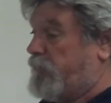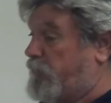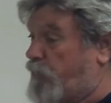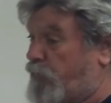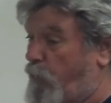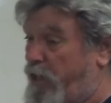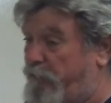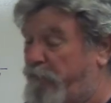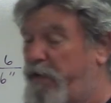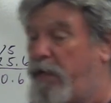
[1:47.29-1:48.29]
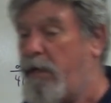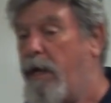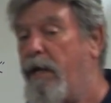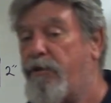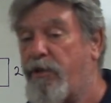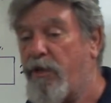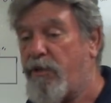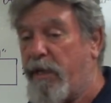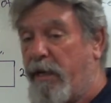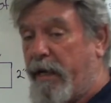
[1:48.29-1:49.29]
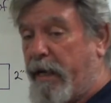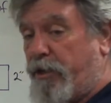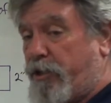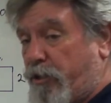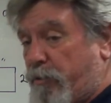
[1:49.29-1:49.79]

square feet, it's just inches